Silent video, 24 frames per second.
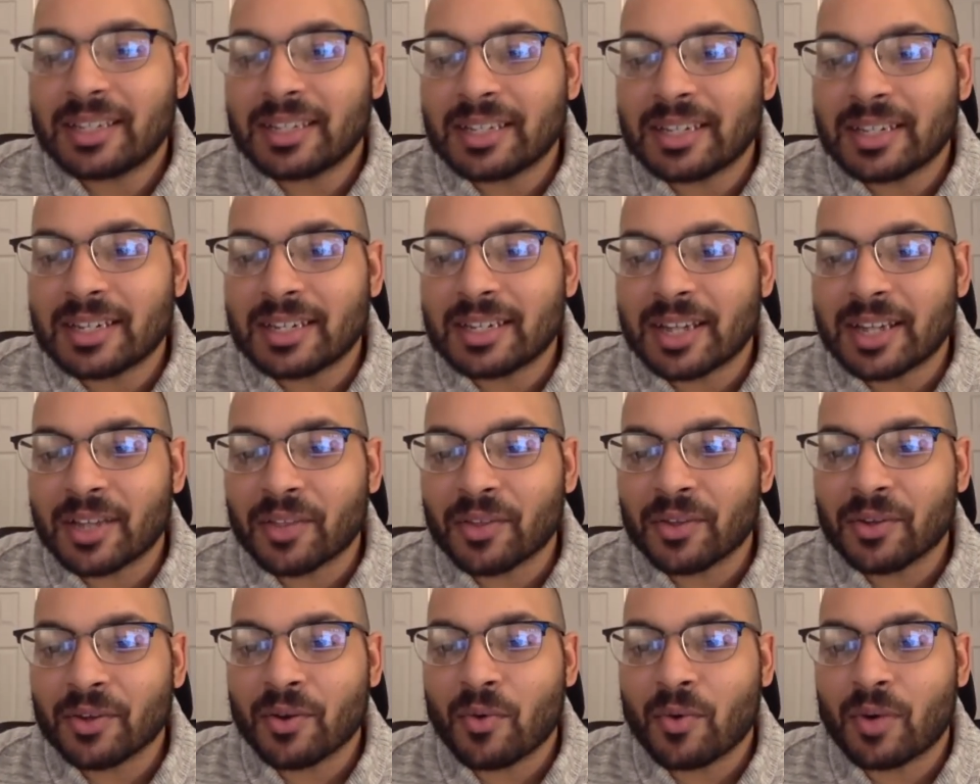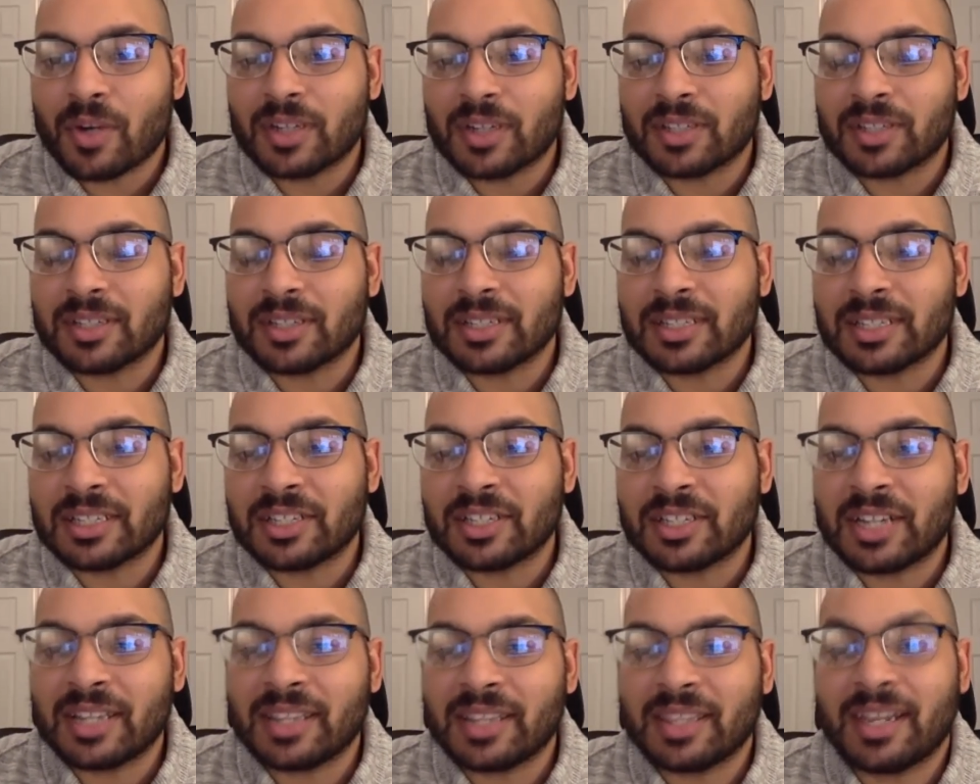another question in the
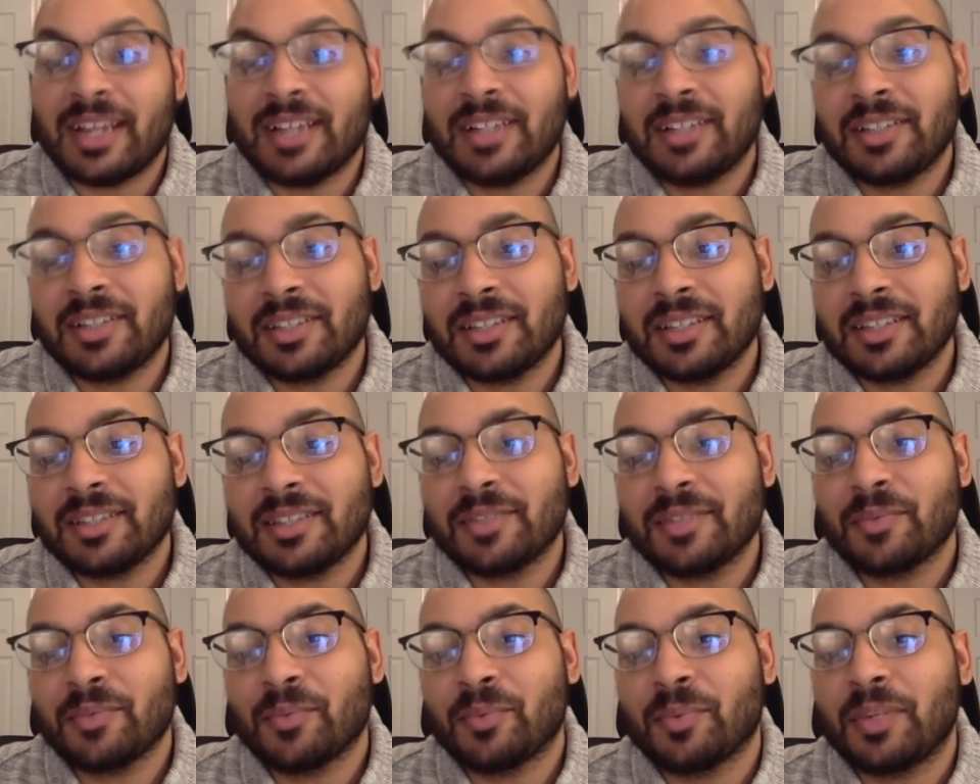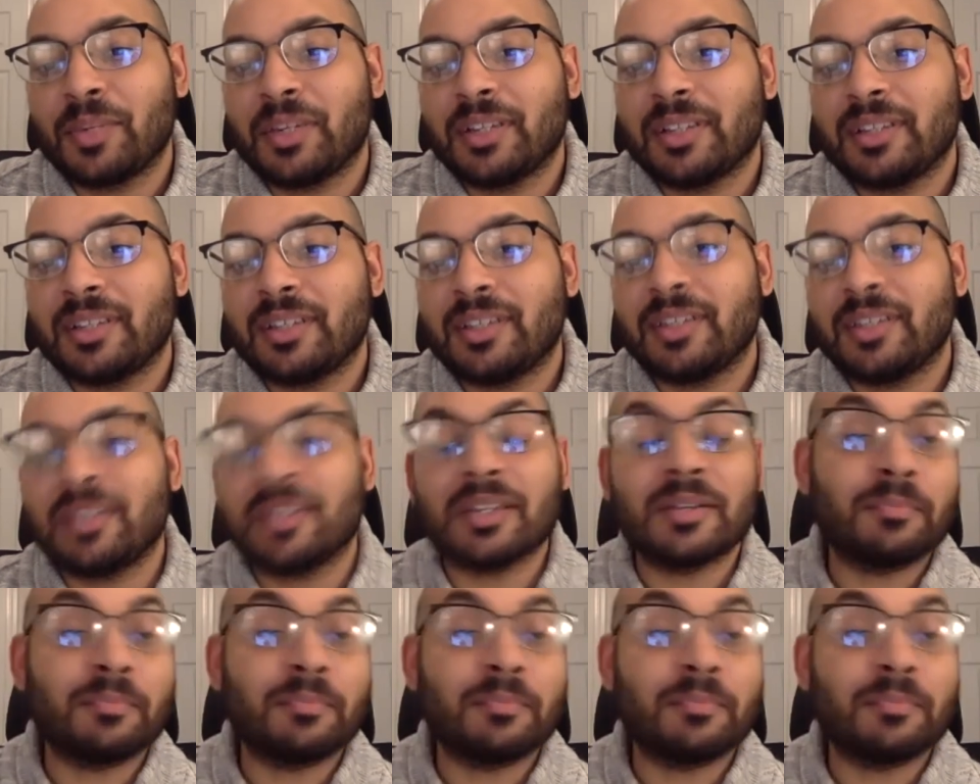chat that I actually think is a really